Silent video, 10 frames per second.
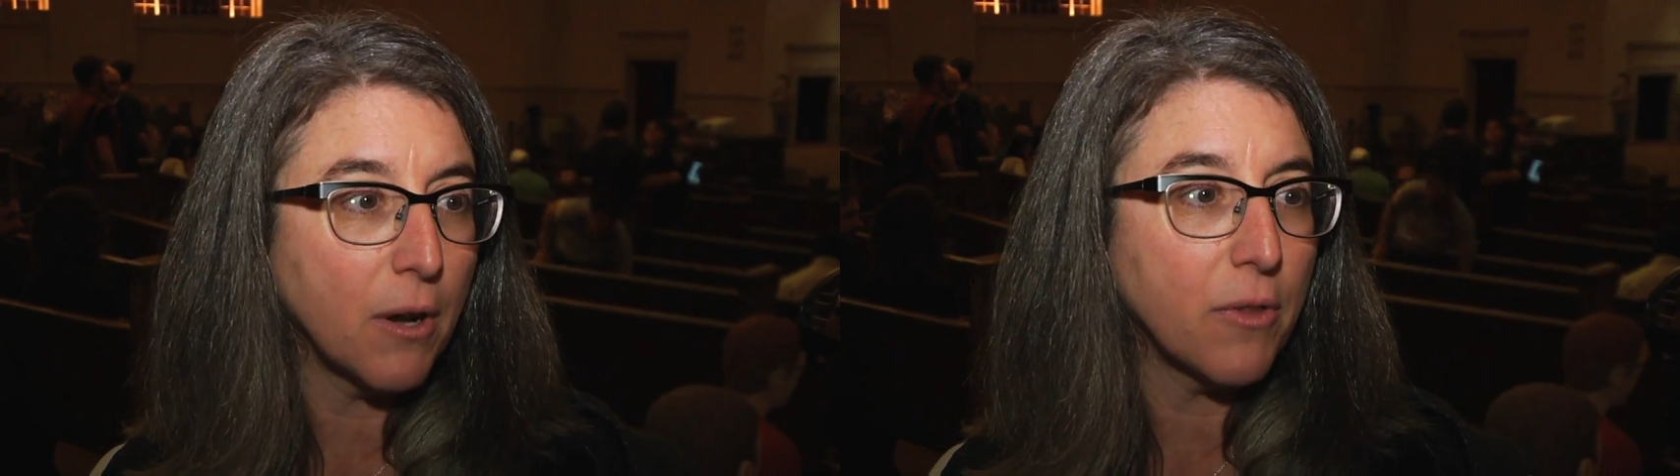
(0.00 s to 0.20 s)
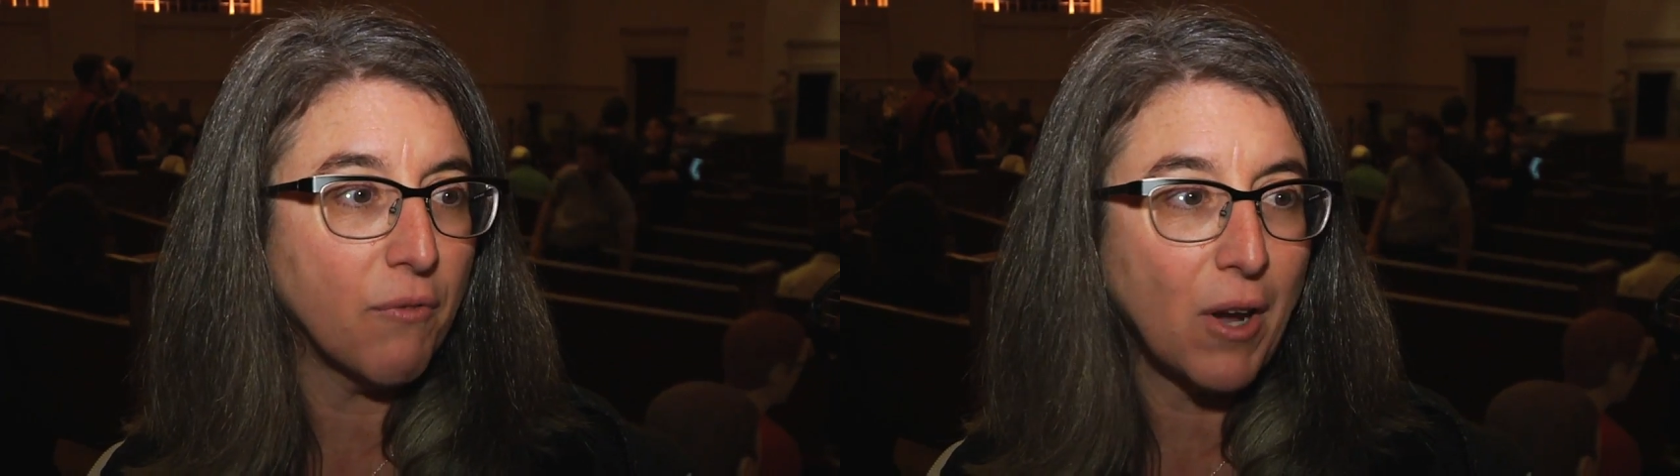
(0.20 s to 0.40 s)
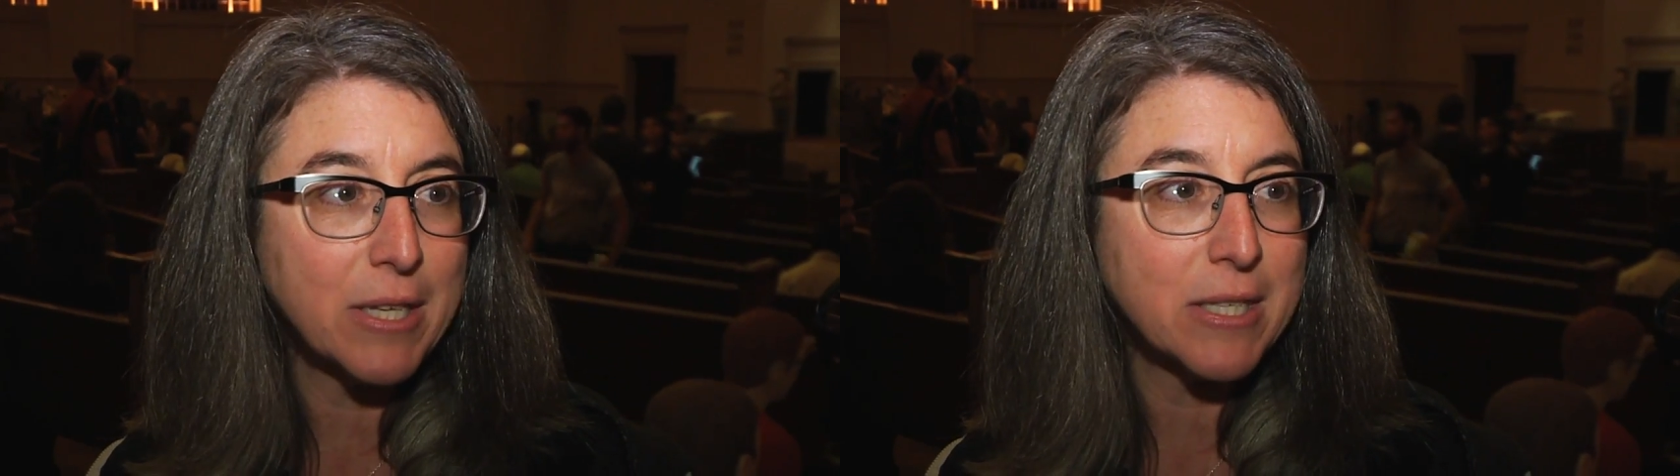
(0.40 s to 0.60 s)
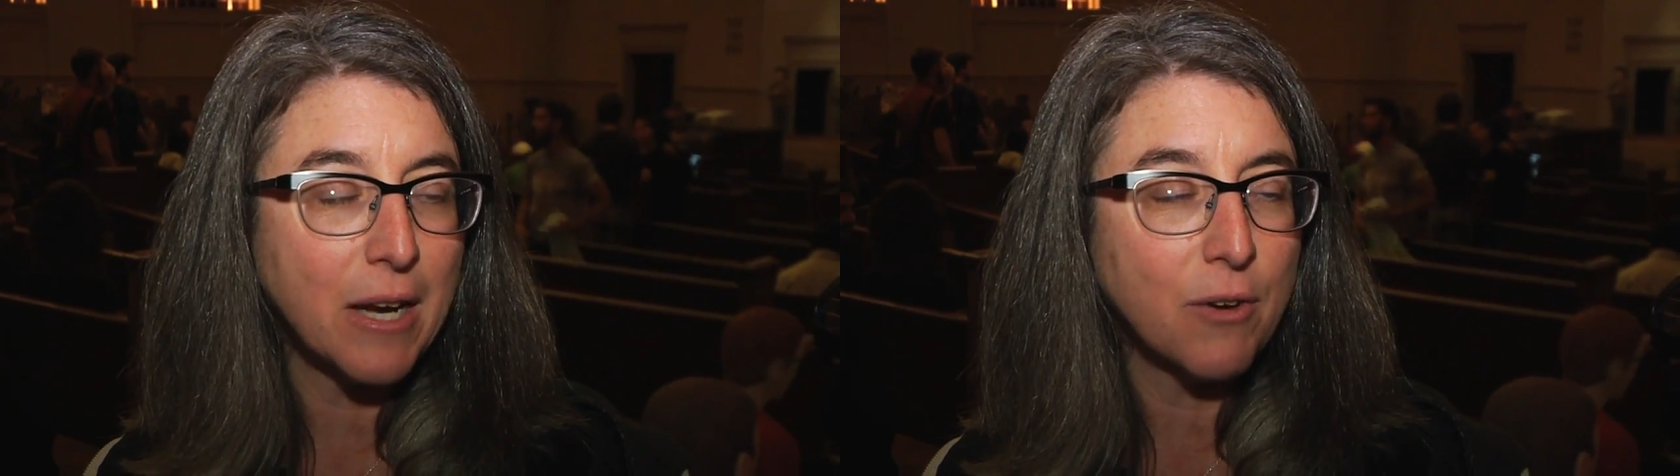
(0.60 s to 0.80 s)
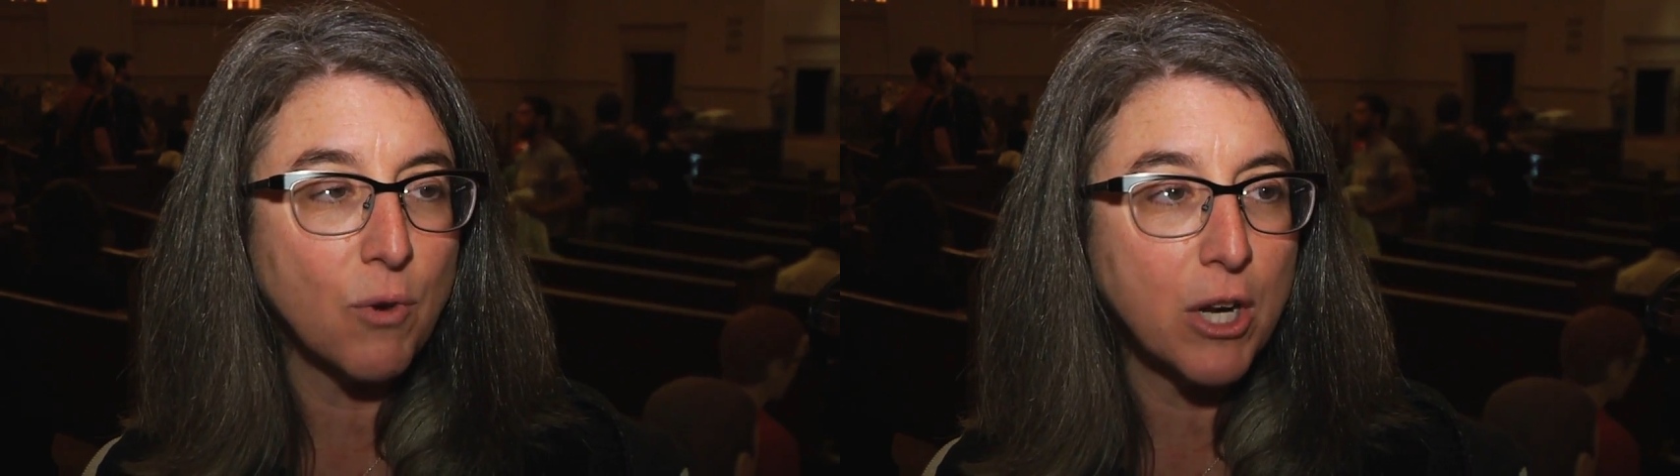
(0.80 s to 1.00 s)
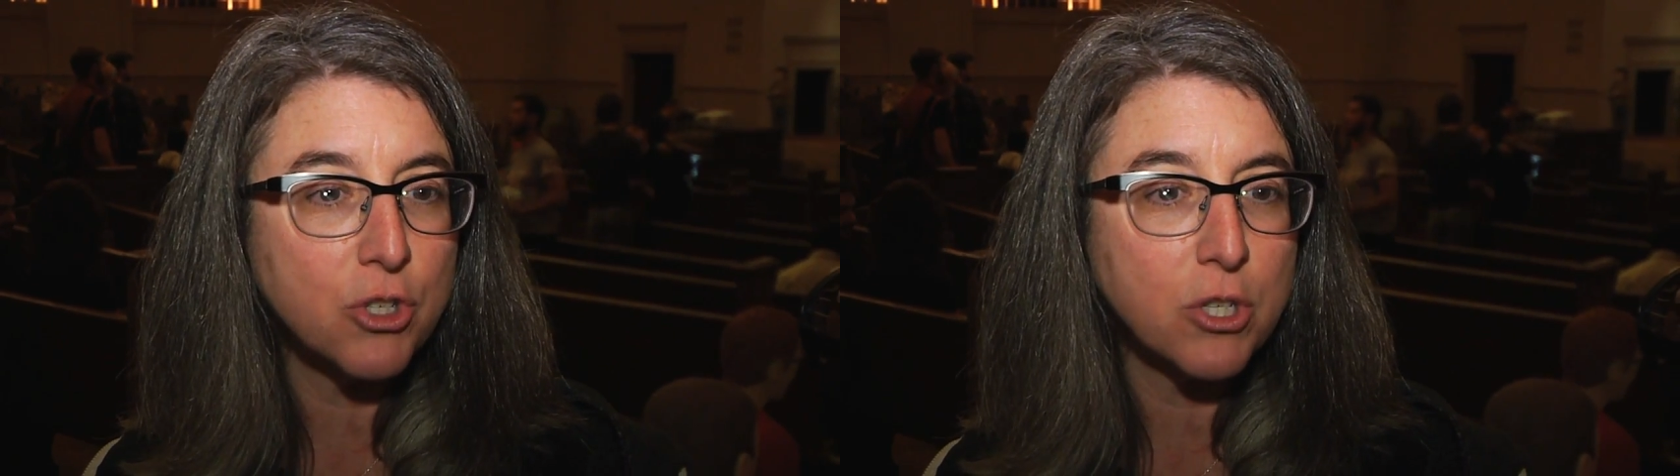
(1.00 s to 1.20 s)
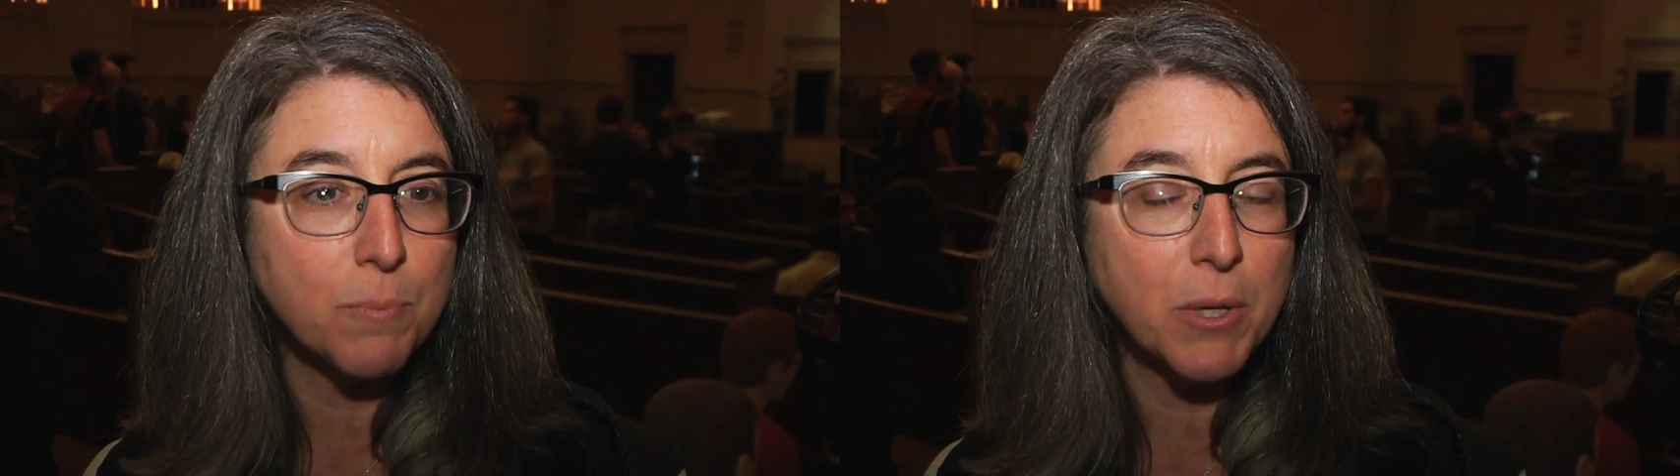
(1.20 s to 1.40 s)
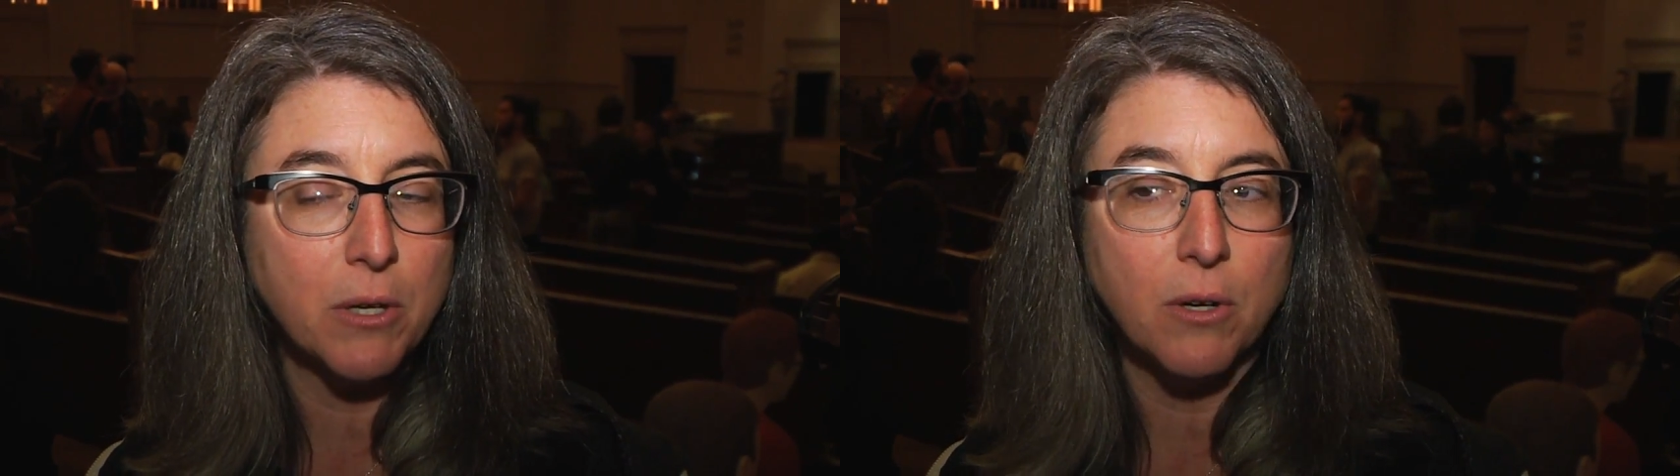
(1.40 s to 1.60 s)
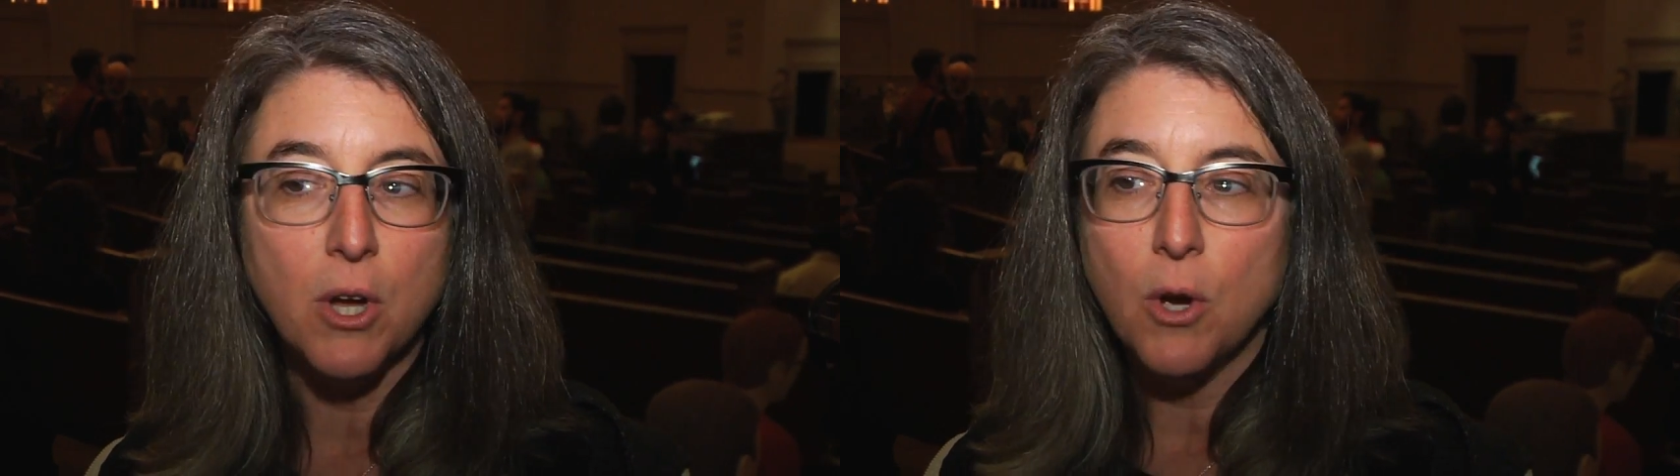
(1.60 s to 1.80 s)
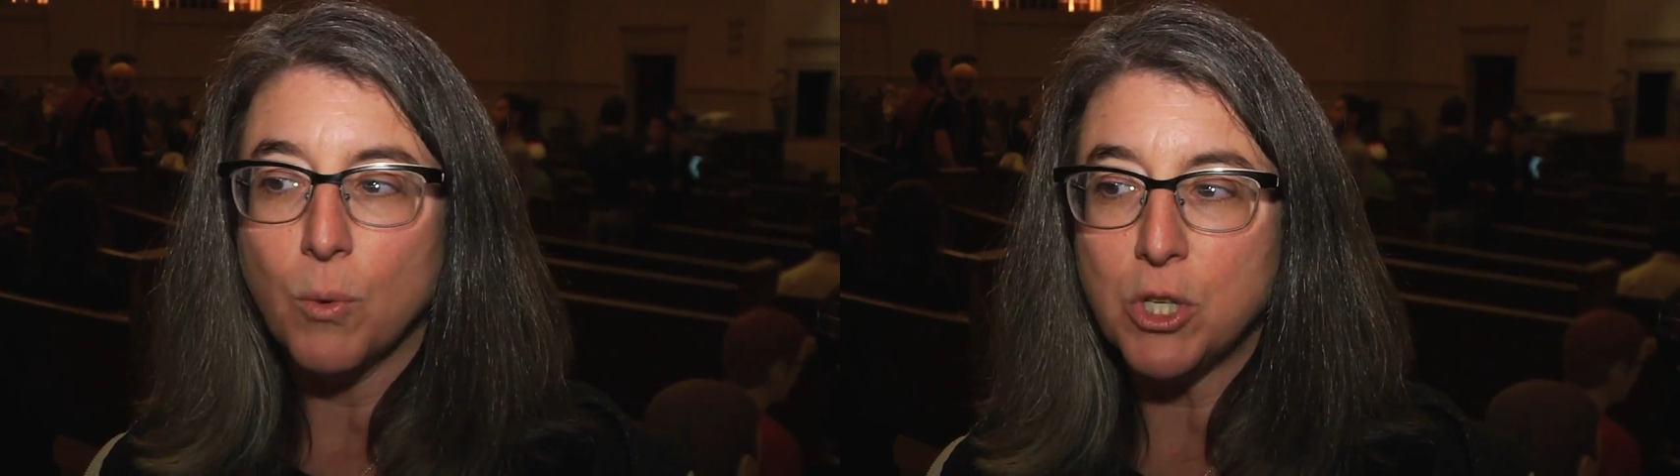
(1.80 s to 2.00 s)
called the Feinstein-Rogers bill,
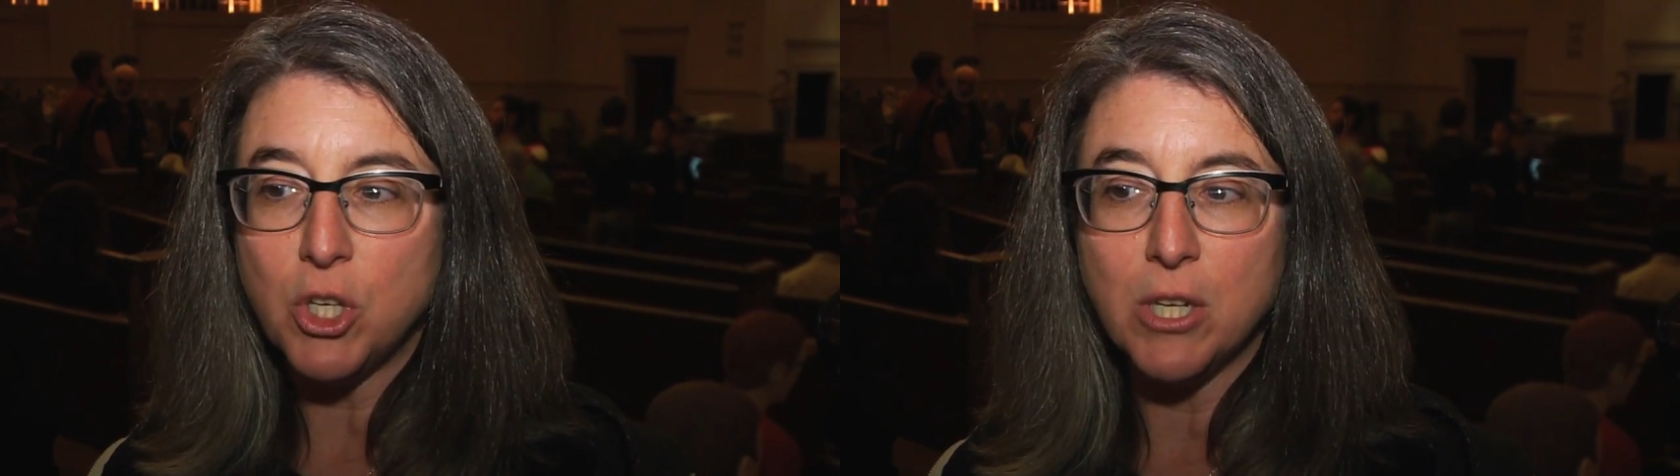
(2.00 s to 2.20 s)
which